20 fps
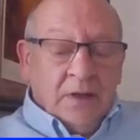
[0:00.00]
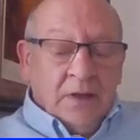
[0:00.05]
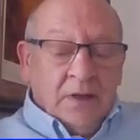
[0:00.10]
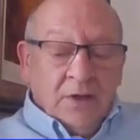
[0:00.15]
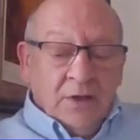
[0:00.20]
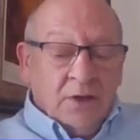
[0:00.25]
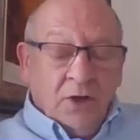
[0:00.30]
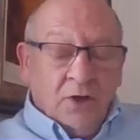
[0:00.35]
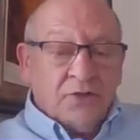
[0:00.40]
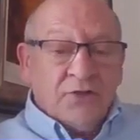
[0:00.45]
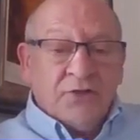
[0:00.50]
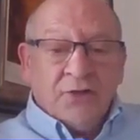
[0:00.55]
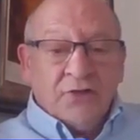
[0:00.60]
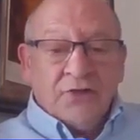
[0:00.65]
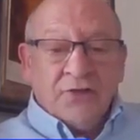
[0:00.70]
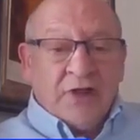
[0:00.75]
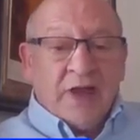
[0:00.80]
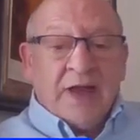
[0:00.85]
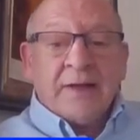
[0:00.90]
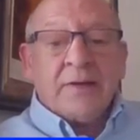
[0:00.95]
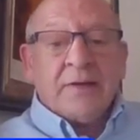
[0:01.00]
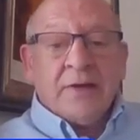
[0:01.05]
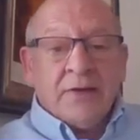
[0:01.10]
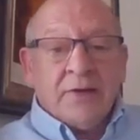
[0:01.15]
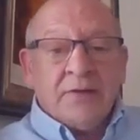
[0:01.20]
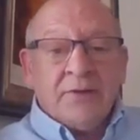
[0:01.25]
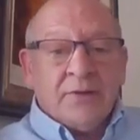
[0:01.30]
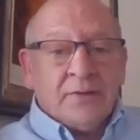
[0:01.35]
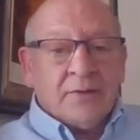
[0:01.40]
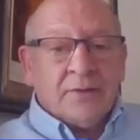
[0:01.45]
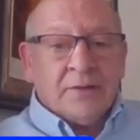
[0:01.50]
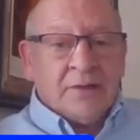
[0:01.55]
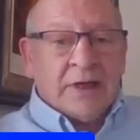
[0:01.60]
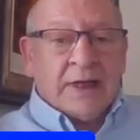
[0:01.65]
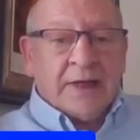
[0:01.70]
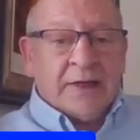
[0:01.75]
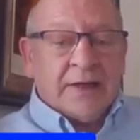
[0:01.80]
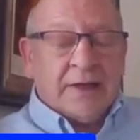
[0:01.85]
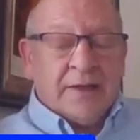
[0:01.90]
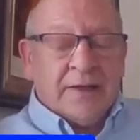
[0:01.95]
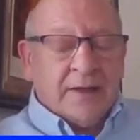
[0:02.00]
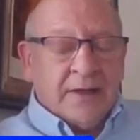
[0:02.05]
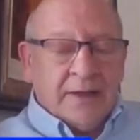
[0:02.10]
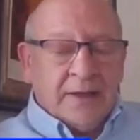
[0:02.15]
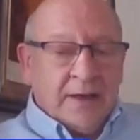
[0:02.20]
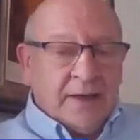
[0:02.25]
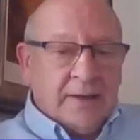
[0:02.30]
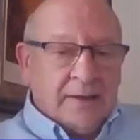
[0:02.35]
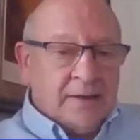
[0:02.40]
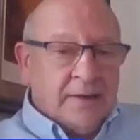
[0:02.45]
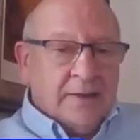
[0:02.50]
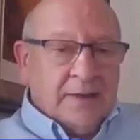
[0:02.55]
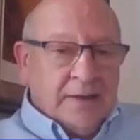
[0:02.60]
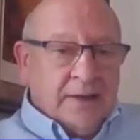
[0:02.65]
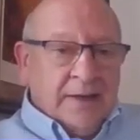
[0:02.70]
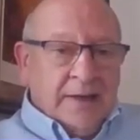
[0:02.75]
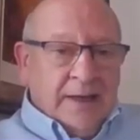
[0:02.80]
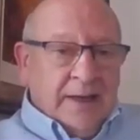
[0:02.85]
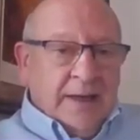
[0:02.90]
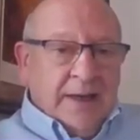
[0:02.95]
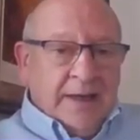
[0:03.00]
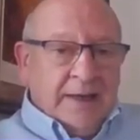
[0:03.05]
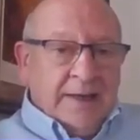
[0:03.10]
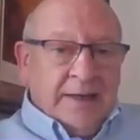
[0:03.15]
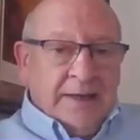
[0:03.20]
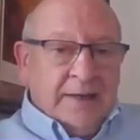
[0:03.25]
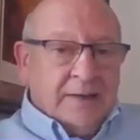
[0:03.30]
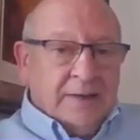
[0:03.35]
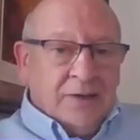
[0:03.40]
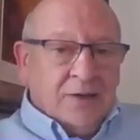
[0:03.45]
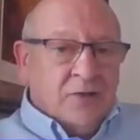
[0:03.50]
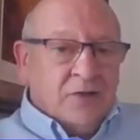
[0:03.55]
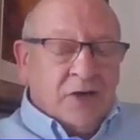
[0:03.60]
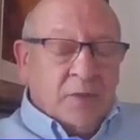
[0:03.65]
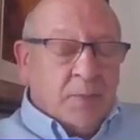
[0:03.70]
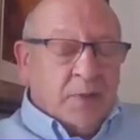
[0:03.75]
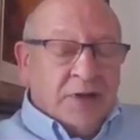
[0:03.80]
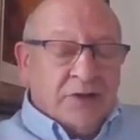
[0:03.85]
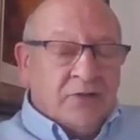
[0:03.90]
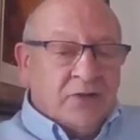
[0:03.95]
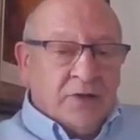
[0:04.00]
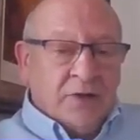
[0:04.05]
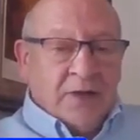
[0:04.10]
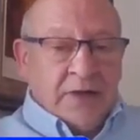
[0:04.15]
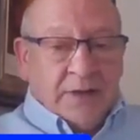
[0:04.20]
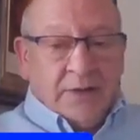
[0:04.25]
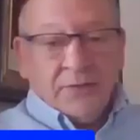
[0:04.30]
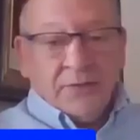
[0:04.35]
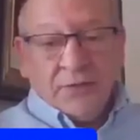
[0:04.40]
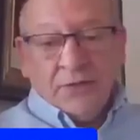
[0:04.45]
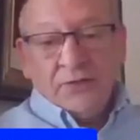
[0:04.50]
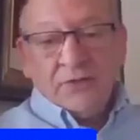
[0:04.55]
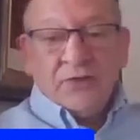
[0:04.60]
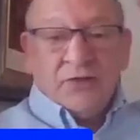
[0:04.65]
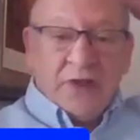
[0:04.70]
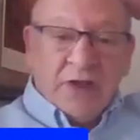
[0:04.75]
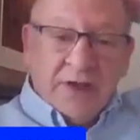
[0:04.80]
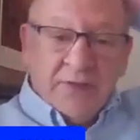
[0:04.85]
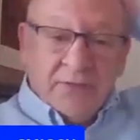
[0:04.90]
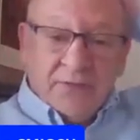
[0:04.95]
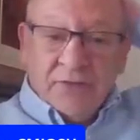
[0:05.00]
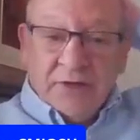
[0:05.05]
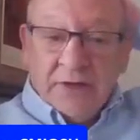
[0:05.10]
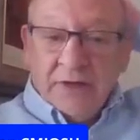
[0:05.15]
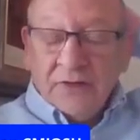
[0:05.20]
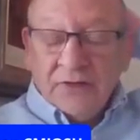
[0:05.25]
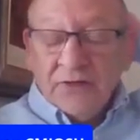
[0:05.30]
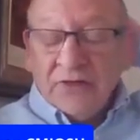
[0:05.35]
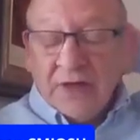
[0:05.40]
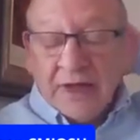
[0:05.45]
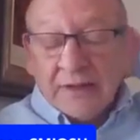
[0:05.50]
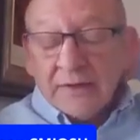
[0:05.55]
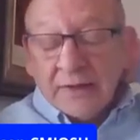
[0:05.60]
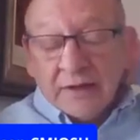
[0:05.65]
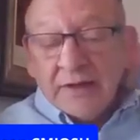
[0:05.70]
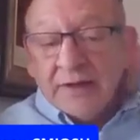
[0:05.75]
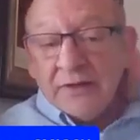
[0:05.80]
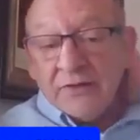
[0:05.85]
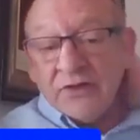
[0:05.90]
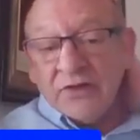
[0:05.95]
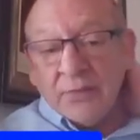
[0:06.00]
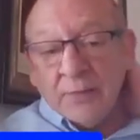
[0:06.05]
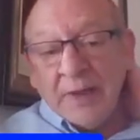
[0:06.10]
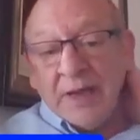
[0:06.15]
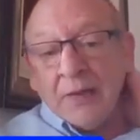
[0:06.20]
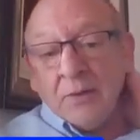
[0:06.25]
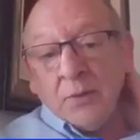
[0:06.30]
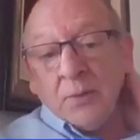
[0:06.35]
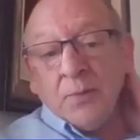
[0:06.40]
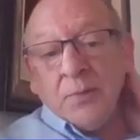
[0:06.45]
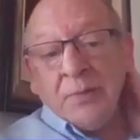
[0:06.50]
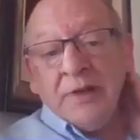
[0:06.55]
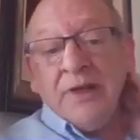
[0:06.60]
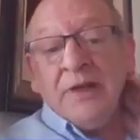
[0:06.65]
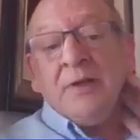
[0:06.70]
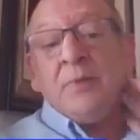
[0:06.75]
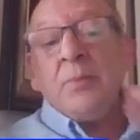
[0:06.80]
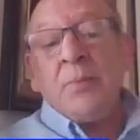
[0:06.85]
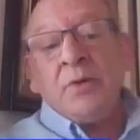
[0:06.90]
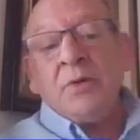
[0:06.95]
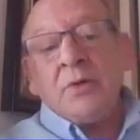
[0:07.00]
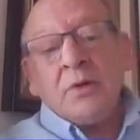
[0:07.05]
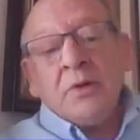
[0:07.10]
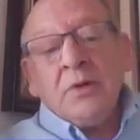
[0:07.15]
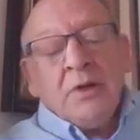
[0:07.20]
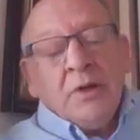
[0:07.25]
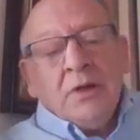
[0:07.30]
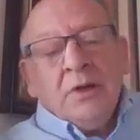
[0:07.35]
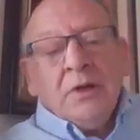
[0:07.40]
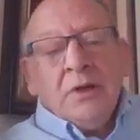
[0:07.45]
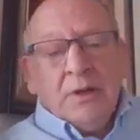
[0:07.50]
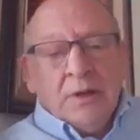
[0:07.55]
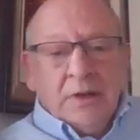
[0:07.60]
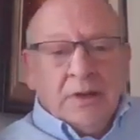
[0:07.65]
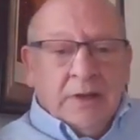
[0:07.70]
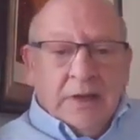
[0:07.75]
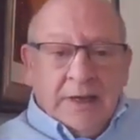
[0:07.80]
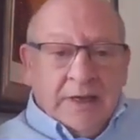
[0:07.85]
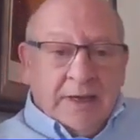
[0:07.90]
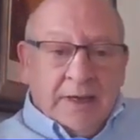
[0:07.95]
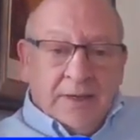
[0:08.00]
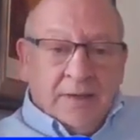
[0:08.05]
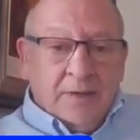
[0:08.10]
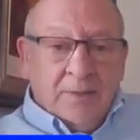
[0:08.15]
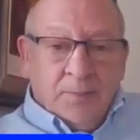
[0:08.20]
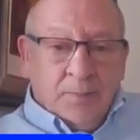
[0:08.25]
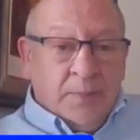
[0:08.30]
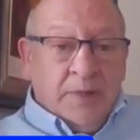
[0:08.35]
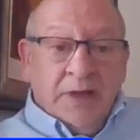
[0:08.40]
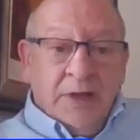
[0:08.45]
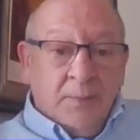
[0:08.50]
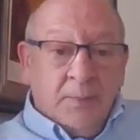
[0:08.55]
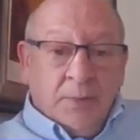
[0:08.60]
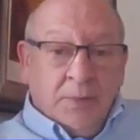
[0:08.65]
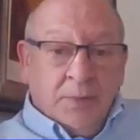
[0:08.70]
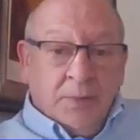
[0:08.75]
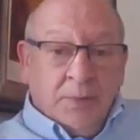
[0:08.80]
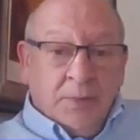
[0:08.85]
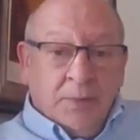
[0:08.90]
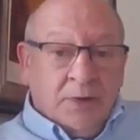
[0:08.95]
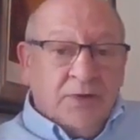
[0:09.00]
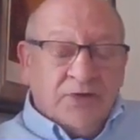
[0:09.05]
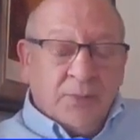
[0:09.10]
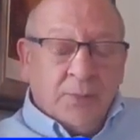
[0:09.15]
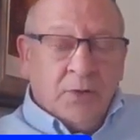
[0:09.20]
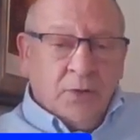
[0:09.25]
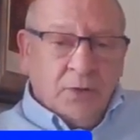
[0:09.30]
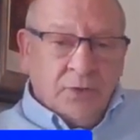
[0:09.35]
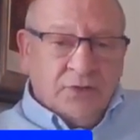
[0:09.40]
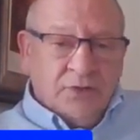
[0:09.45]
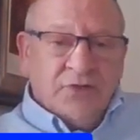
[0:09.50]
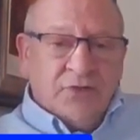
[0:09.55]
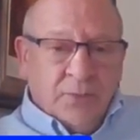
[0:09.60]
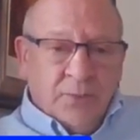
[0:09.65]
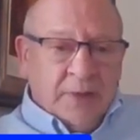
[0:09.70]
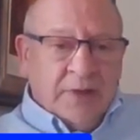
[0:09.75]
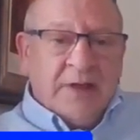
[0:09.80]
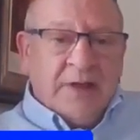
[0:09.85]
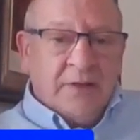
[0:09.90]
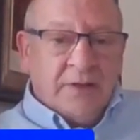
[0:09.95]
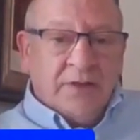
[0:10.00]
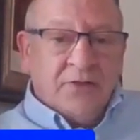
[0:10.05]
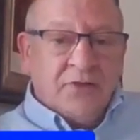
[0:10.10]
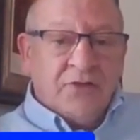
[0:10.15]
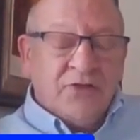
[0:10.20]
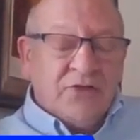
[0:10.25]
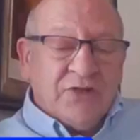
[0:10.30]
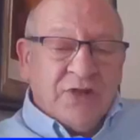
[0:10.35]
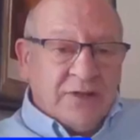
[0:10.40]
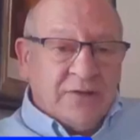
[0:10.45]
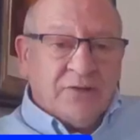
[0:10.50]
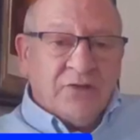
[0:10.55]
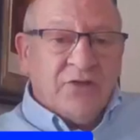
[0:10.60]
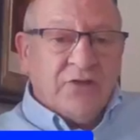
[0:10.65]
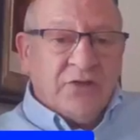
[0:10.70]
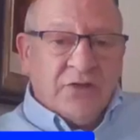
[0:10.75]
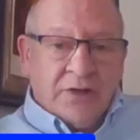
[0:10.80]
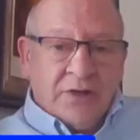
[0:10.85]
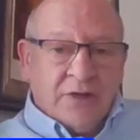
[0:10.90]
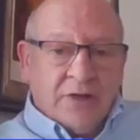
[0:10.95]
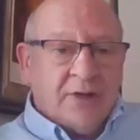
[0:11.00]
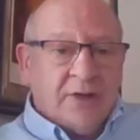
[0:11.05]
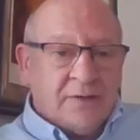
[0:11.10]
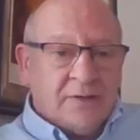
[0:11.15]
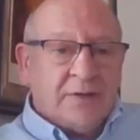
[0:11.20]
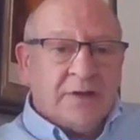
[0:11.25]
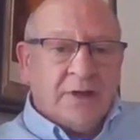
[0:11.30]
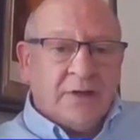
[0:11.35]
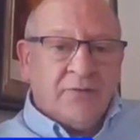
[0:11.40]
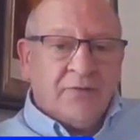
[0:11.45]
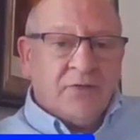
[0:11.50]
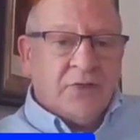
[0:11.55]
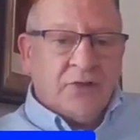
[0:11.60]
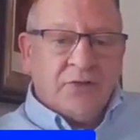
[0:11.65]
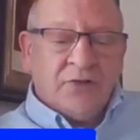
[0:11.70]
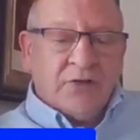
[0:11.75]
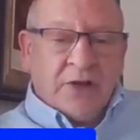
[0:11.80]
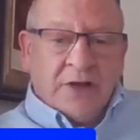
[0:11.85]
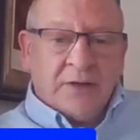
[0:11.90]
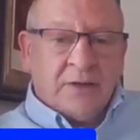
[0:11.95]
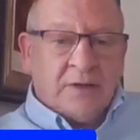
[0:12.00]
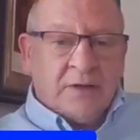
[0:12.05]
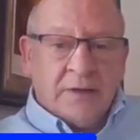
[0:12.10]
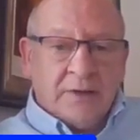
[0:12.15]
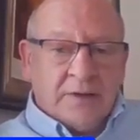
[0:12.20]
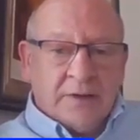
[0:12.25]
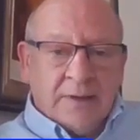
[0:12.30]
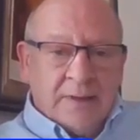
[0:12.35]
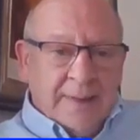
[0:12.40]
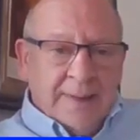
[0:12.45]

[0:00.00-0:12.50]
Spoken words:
Because the standard, like any occupational health and safety standard, it's about people. People are supposed to be in the centre of the standard.